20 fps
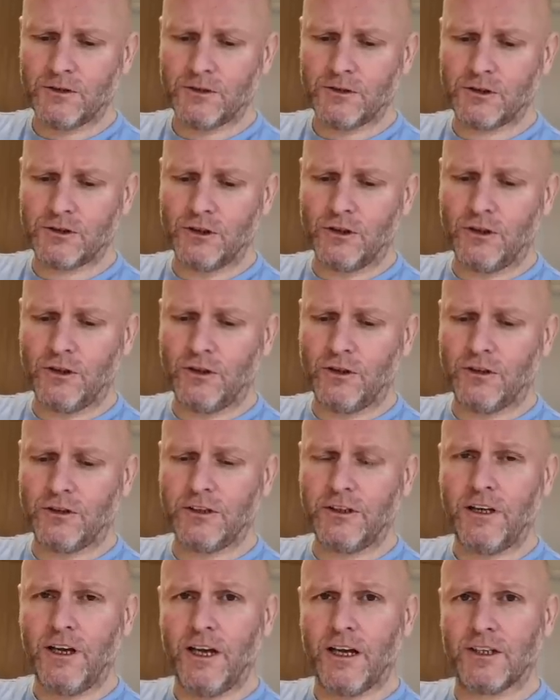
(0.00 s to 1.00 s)
So
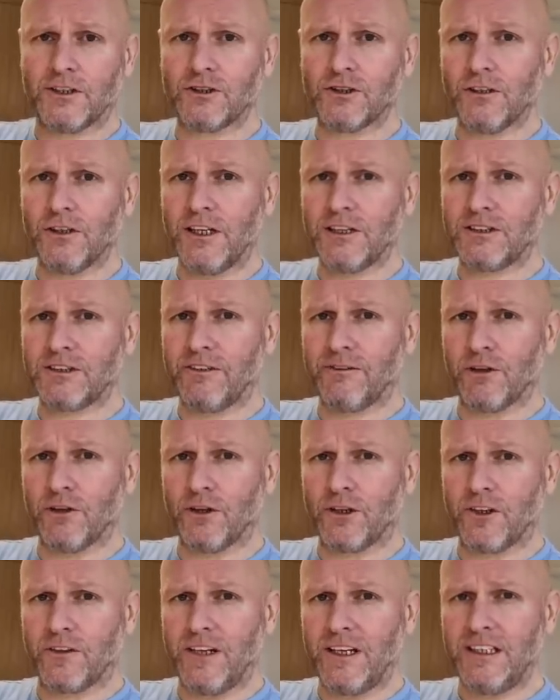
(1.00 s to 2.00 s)
let's have a
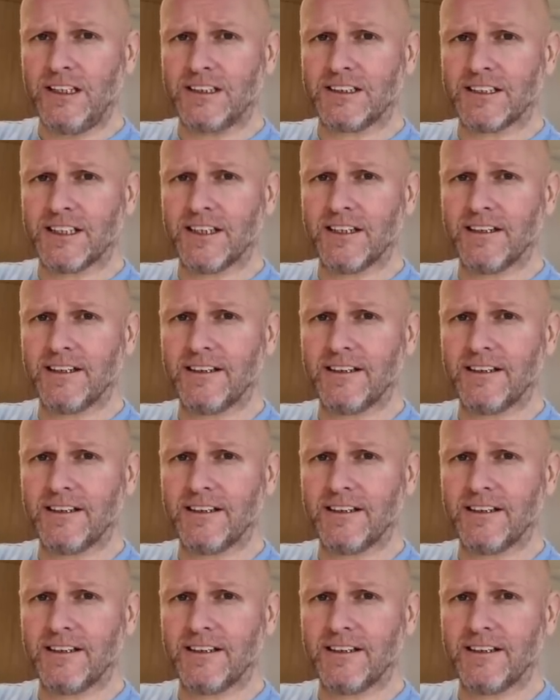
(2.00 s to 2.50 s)
look at these.